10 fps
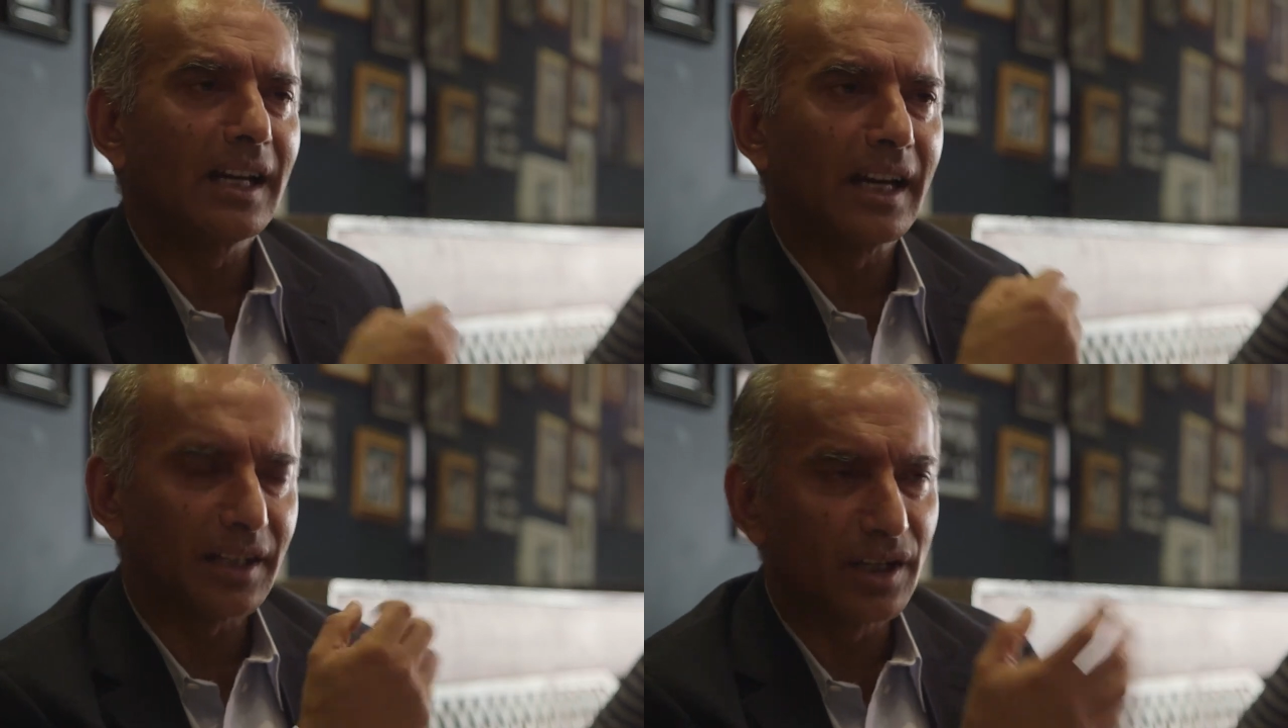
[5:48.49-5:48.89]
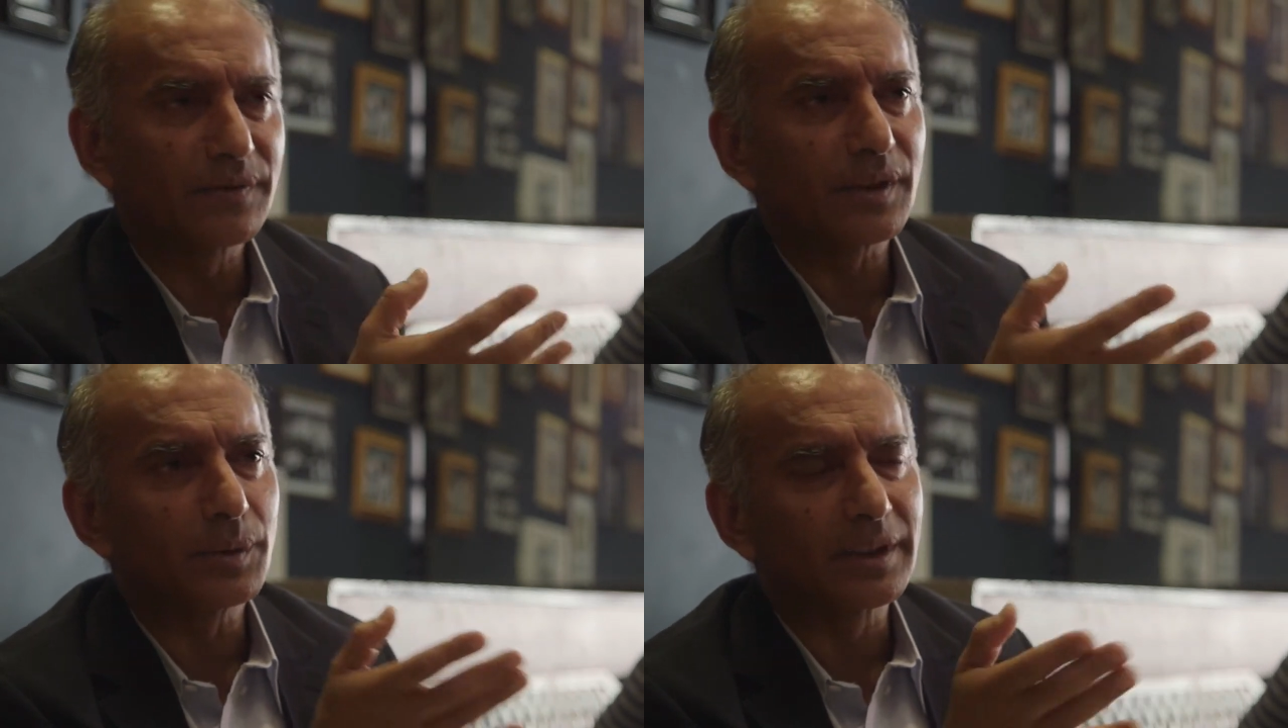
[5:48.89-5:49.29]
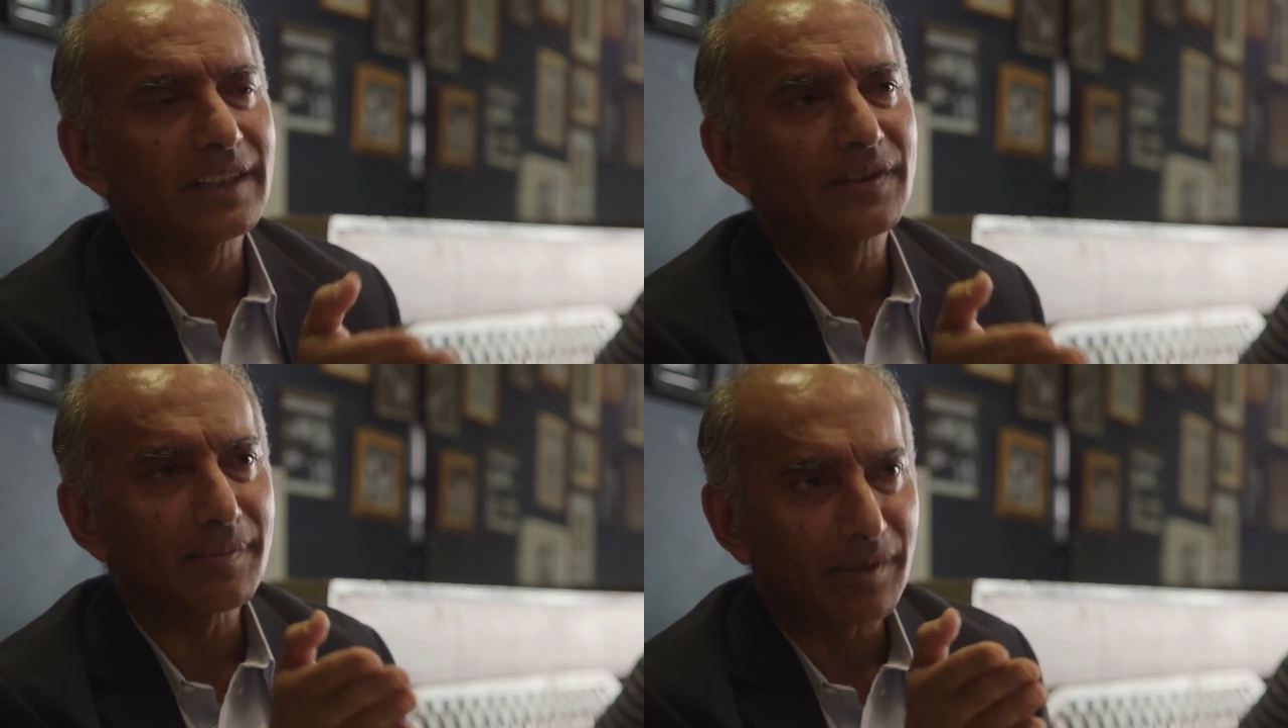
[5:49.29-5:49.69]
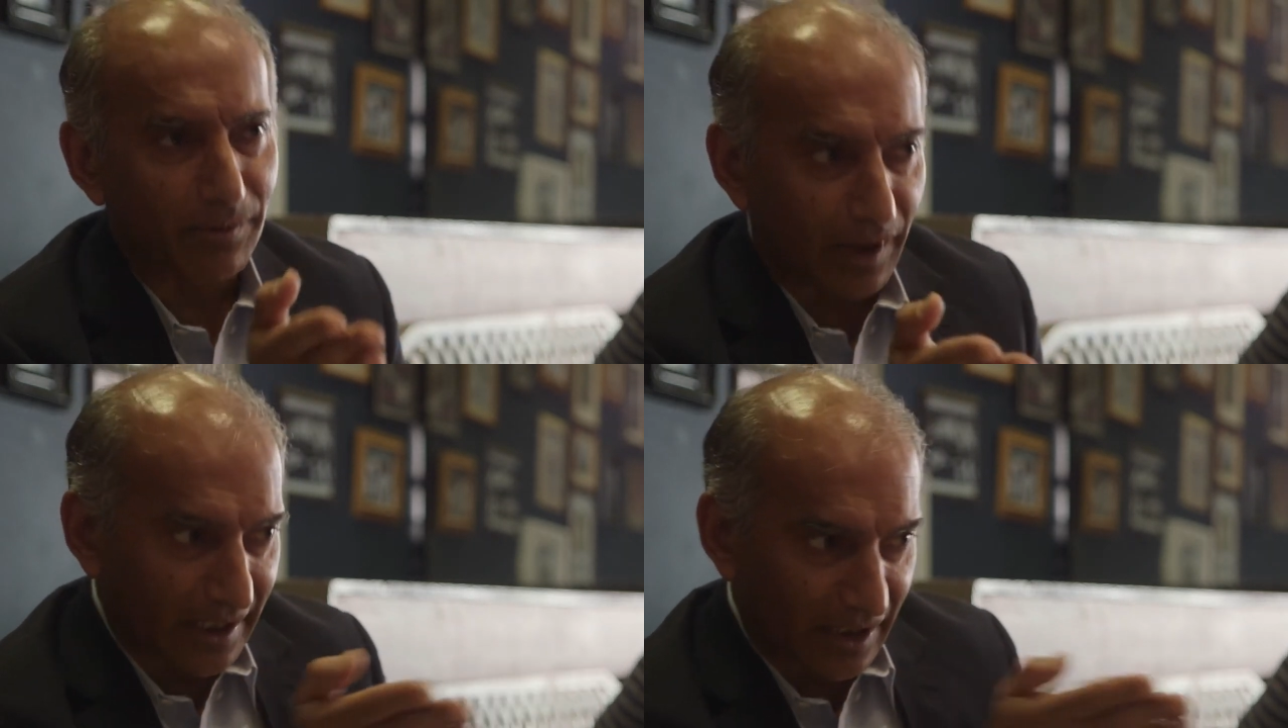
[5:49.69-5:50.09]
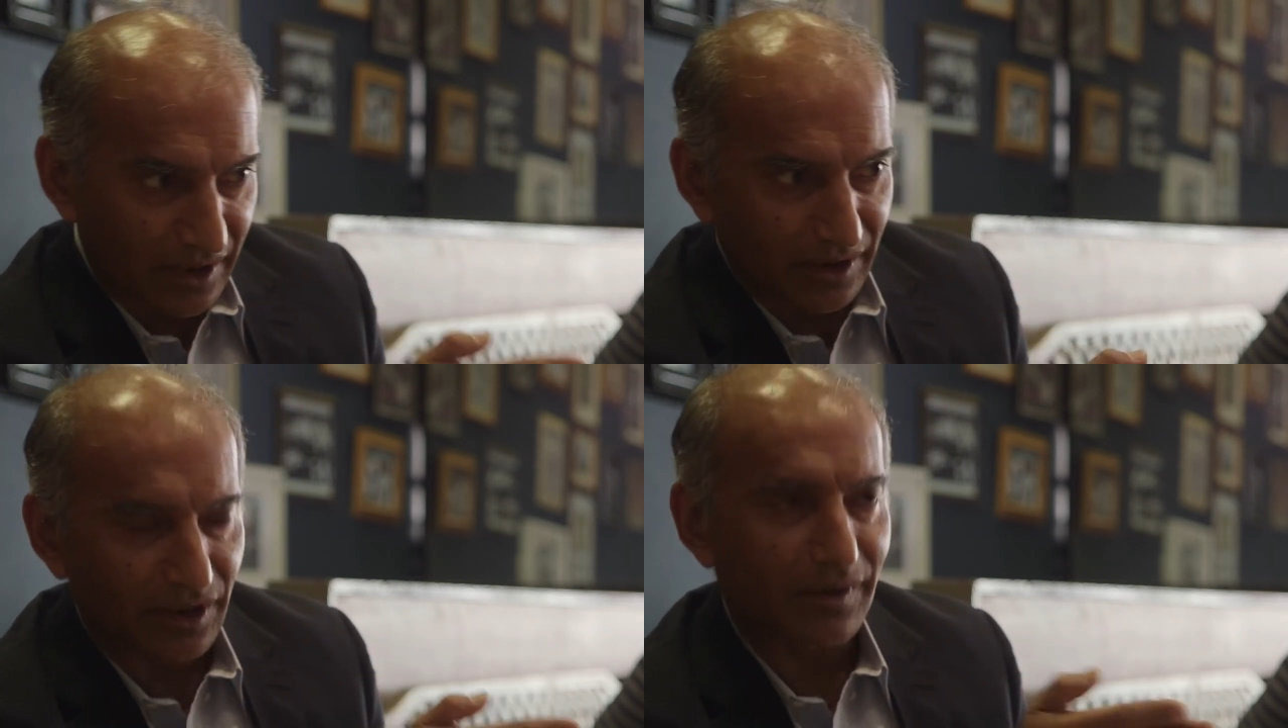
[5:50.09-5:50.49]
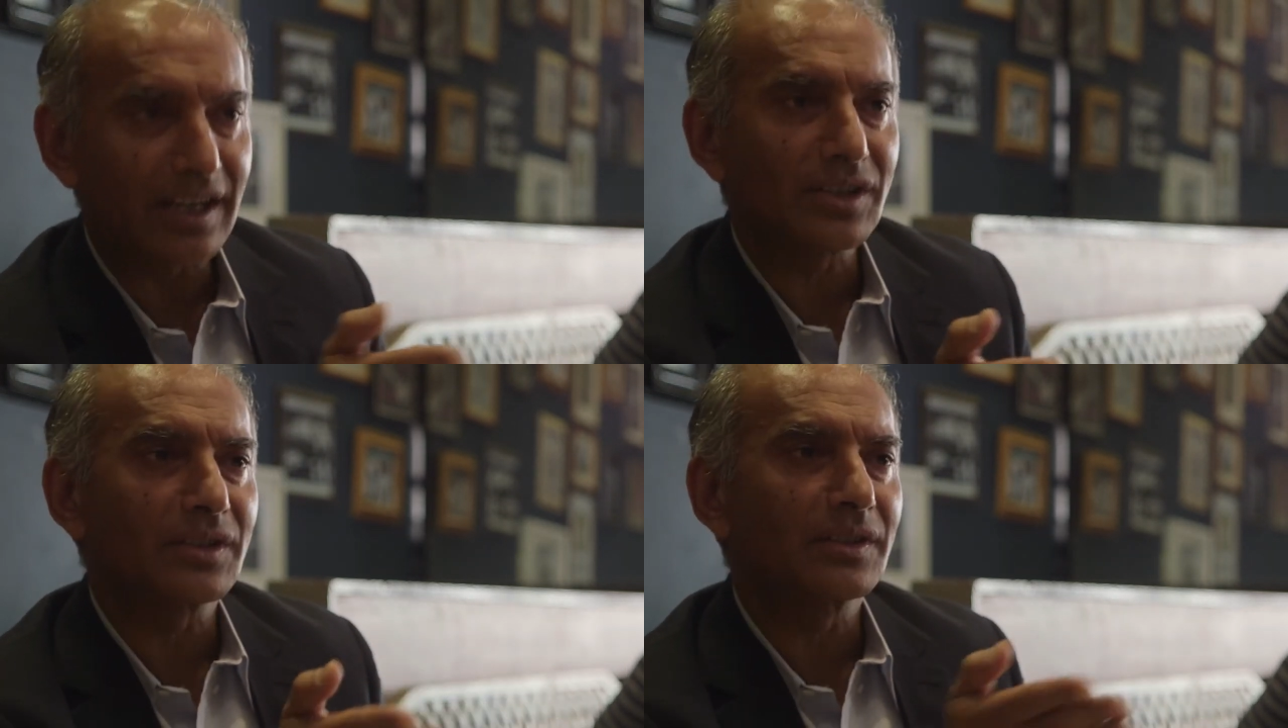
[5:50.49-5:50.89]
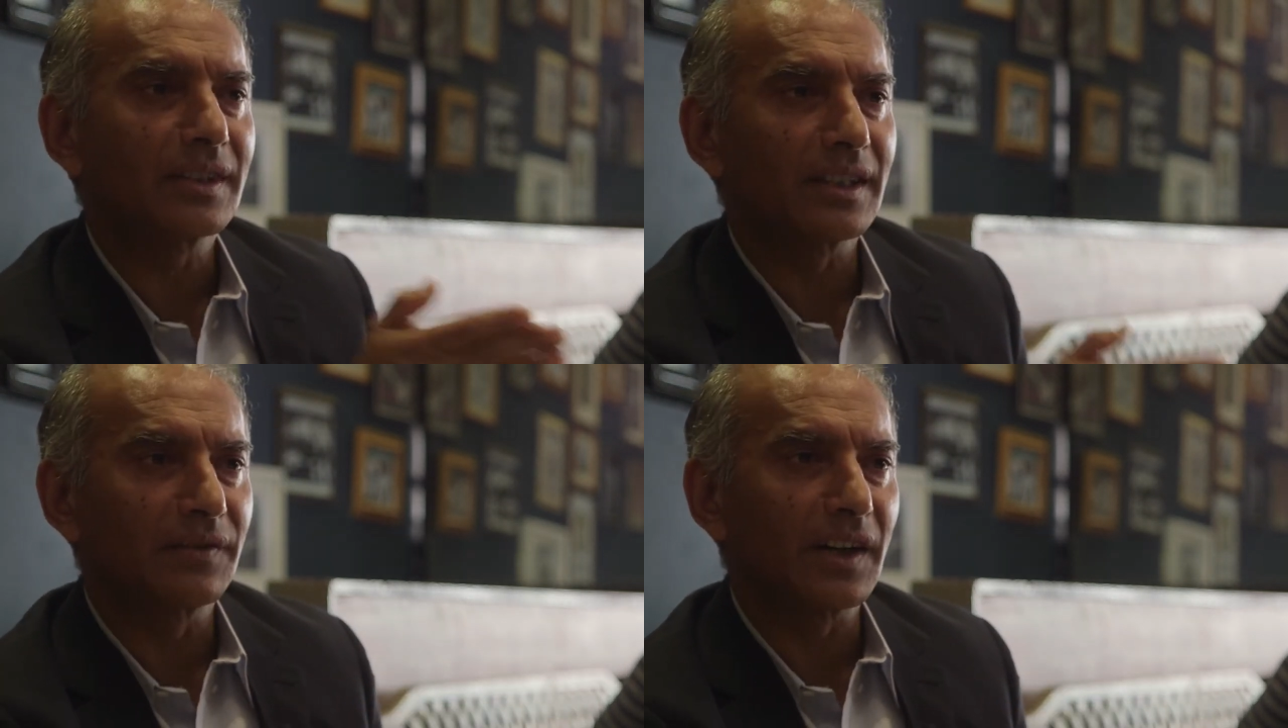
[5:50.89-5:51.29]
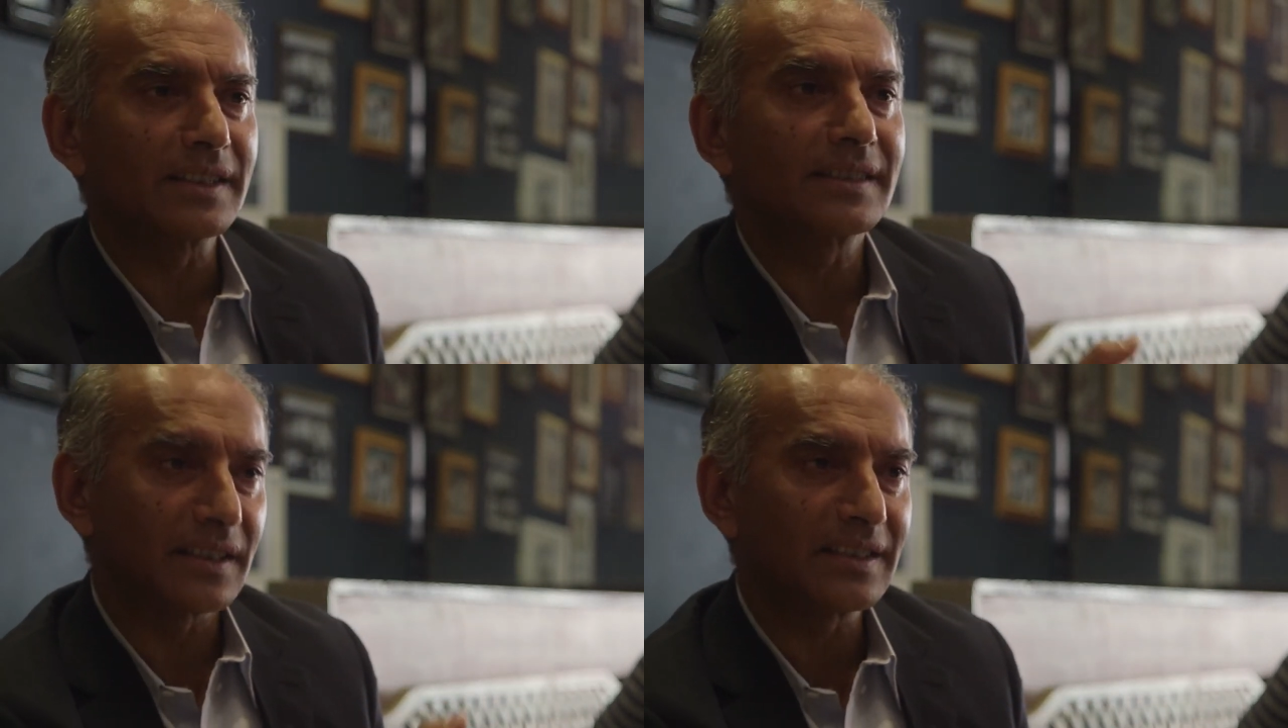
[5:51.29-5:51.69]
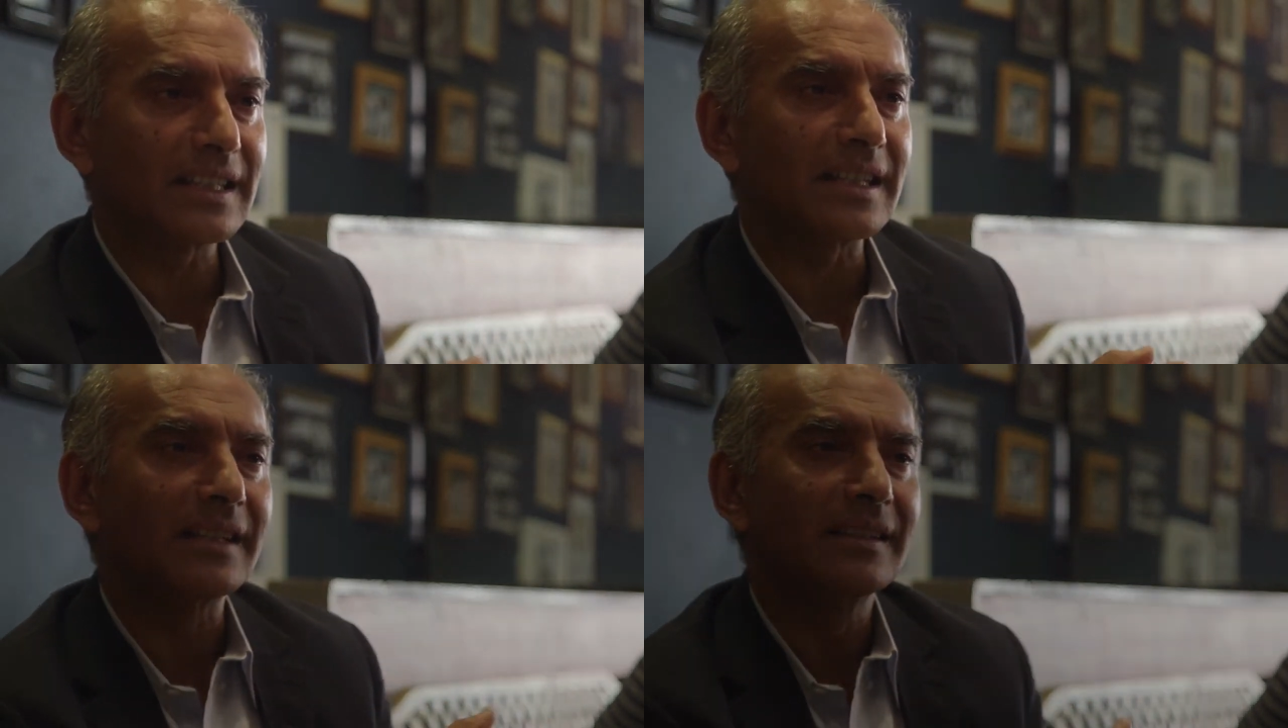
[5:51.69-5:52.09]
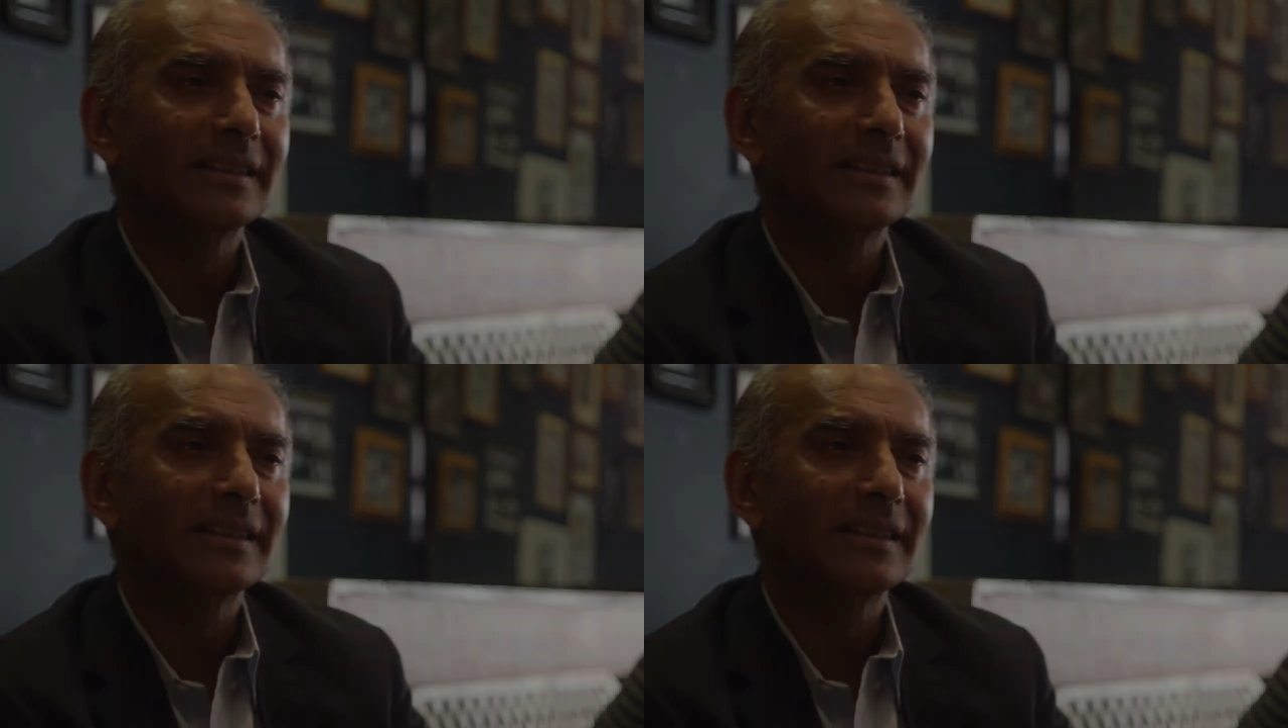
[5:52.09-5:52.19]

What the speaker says: and hopefully will give them the right kind of direction and advice they're seeking.